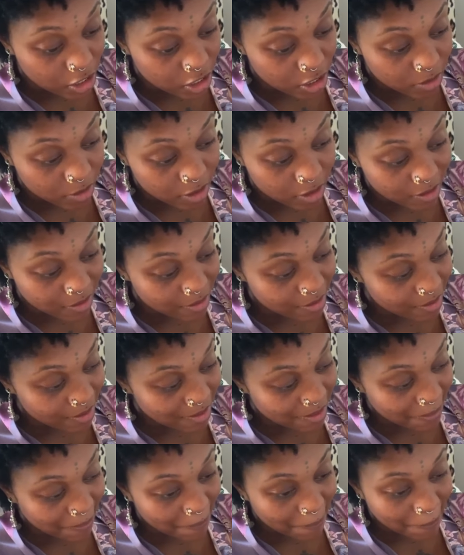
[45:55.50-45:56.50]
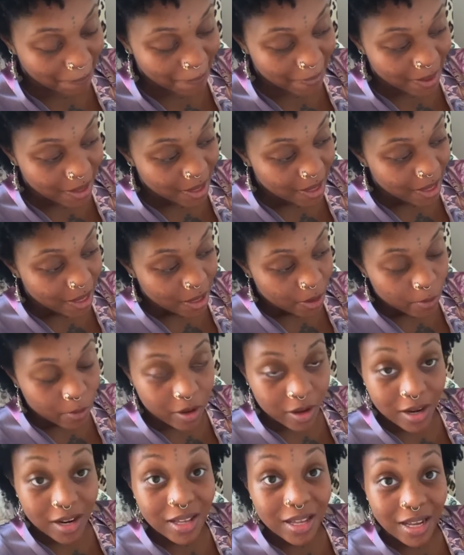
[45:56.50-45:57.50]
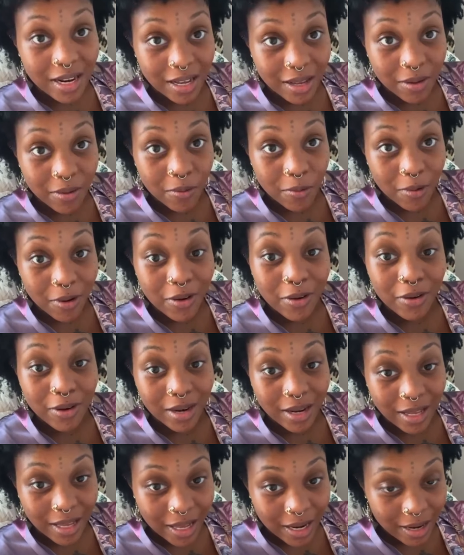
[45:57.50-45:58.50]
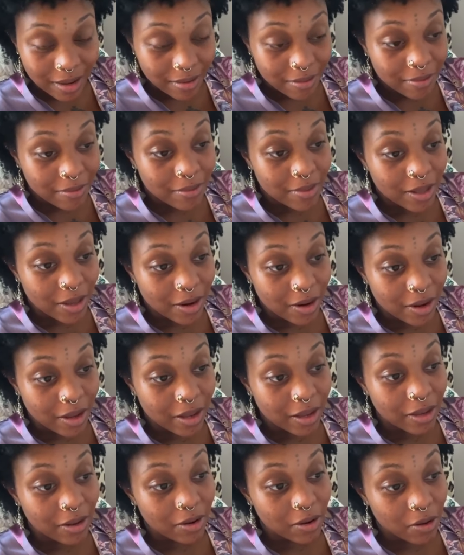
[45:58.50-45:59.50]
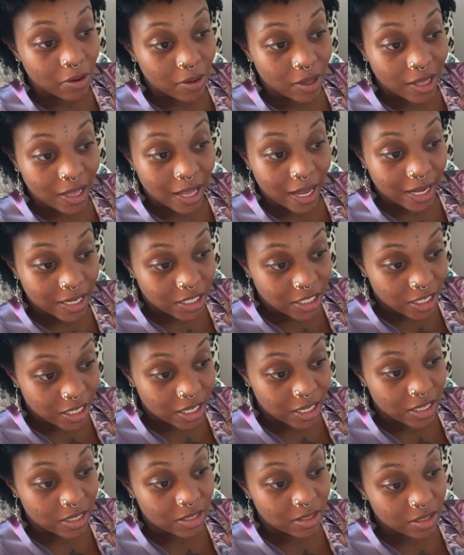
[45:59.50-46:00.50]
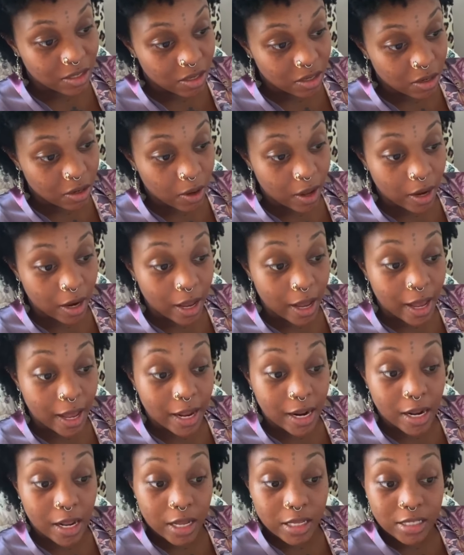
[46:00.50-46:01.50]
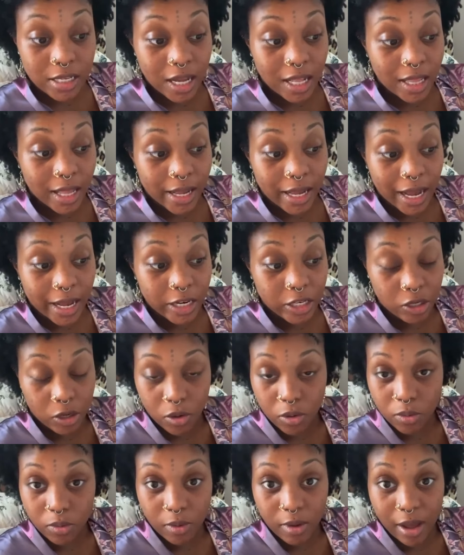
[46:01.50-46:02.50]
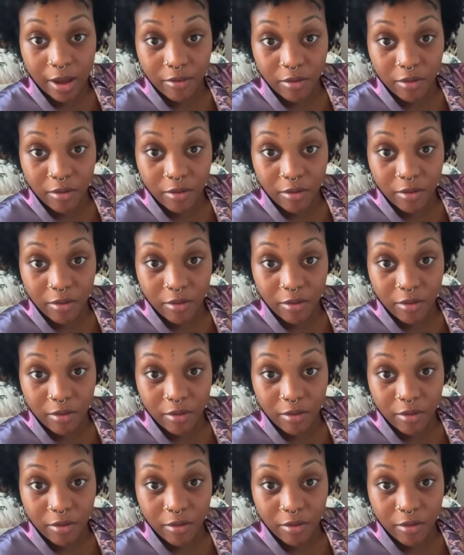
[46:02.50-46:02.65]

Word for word: It's just, we're going to get it. We're going to get it. Like, I, you know, the latching is, you know, and, I, and it's not like I don't